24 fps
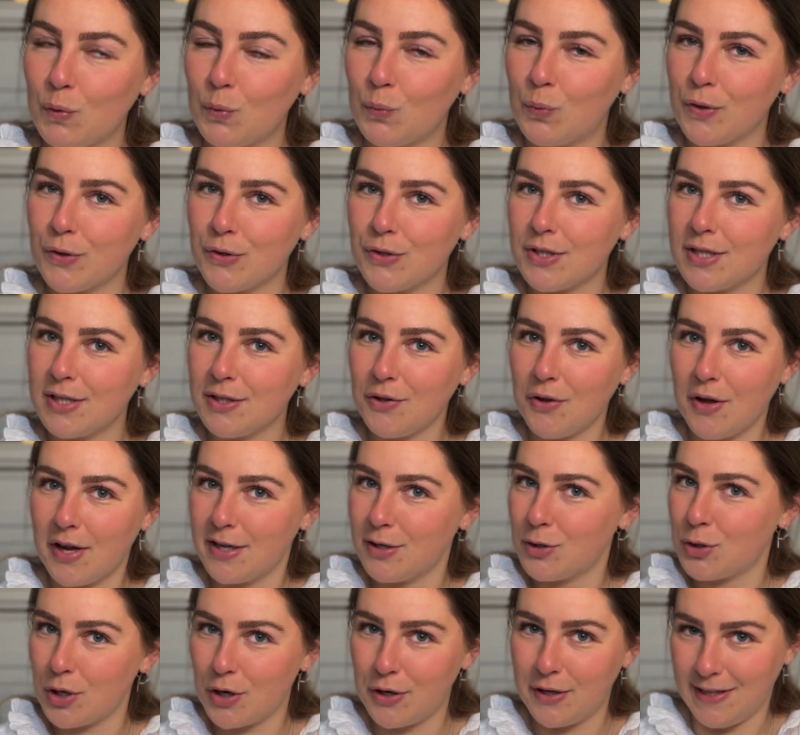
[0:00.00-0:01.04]
we're still on a
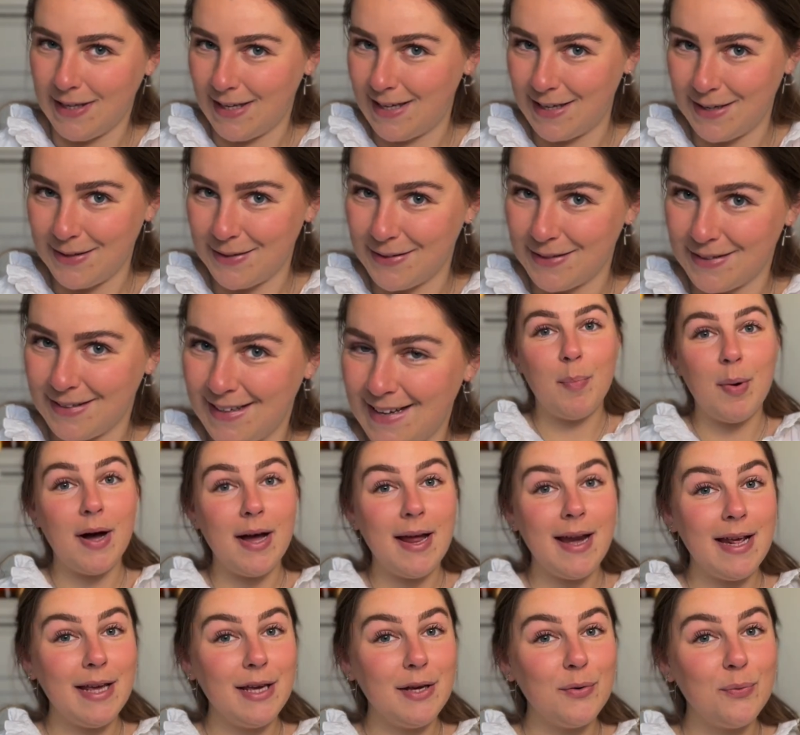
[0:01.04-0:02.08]
journey here,
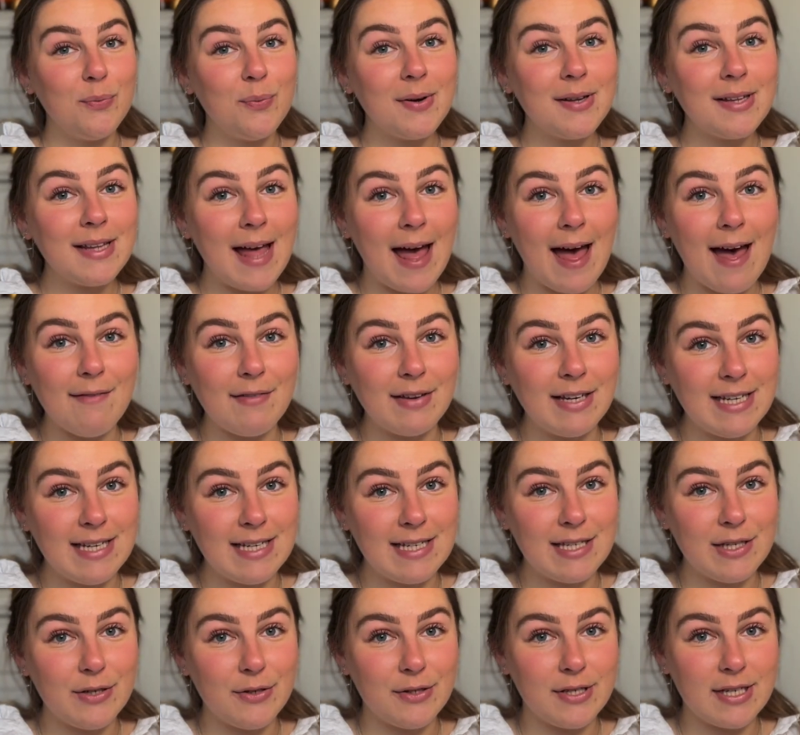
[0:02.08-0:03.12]
but you will have an
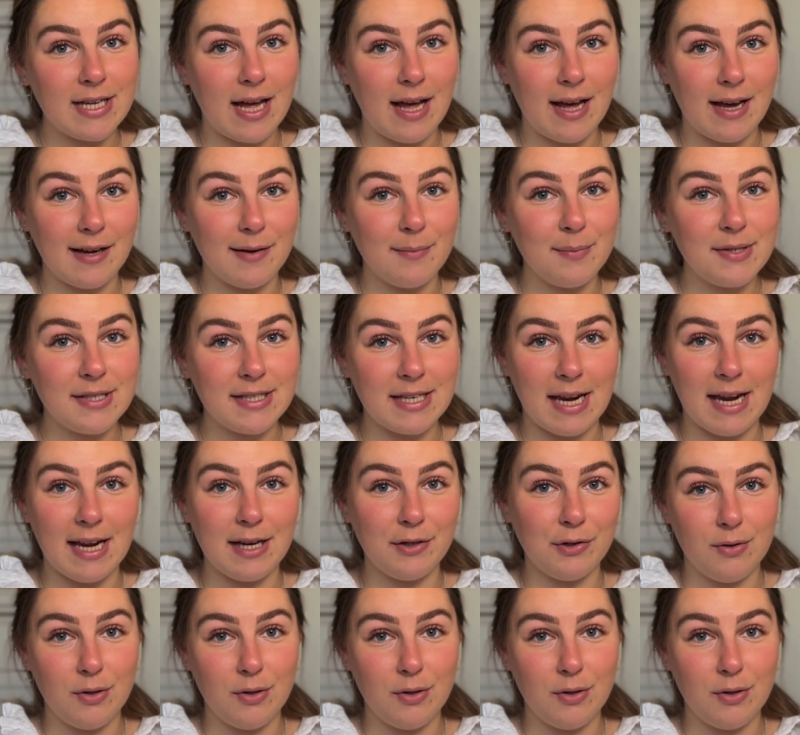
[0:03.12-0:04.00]
easier time saying